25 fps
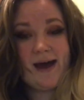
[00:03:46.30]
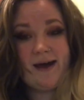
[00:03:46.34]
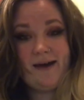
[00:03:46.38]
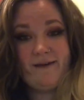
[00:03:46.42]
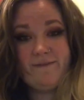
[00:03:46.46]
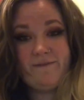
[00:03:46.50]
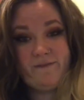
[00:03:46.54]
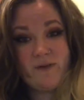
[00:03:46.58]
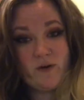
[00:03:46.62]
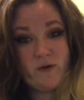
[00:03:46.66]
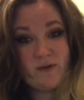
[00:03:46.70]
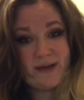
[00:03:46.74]

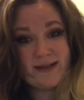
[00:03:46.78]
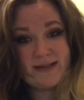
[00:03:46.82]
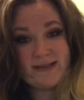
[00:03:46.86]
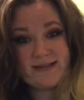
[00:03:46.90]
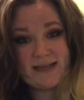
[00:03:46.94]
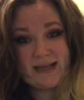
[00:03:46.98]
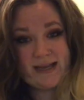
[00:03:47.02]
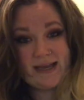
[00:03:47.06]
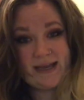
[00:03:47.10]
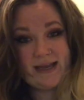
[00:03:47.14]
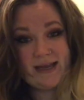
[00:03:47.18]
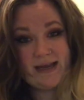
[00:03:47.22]

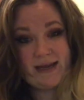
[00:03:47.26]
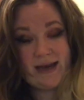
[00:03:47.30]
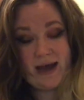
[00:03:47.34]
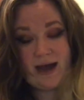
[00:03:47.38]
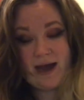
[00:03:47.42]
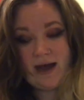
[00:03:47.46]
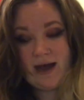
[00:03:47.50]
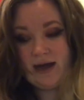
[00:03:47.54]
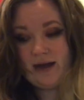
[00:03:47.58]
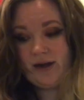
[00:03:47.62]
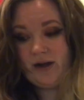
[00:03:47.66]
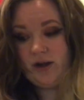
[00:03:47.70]
Focus in
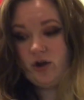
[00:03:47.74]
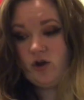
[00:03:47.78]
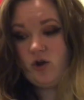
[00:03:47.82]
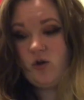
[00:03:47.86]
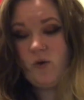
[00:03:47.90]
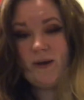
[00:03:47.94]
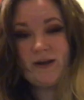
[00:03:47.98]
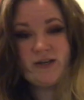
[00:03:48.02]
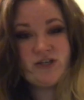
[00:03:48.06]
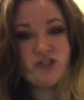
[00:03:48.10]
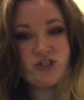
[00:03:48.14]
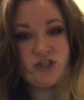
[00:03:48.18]
on a
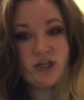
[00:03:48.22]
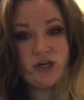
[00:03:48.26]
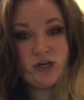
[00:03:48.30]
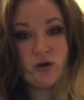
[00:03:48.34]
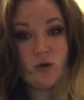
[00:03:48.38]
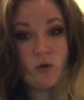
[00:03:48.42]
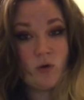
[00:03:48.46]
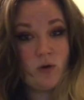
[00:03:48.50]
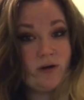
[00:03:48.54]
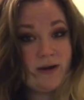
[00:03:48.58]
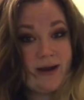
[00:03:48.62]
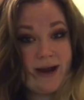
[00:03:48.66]

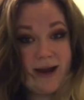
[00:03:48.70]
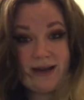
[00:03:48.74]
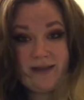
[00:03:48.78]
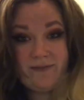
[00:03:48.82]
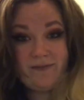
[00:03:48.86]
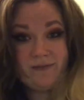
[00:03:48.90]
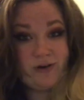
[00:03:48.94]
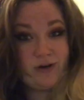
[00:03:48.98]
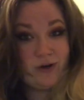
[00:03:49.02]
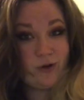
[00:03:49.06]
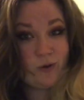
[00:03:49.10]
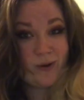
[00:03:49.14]
question, or not
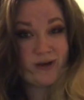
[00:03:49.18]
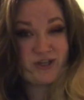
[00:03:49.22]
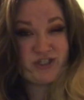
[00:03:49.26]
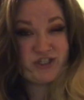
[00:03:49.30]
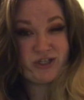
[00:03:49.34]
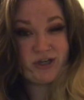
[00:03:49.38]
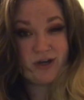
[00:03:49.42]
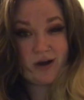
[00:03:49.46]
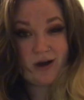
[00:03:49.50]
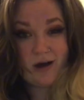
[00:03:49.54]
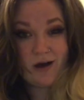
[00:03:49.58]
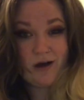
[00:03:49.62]
even a
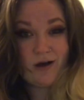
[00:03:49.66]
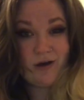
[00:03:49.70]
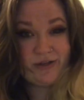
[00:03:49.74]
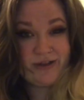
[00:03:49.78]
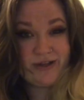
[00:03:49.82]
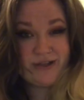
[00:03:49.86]
question at all.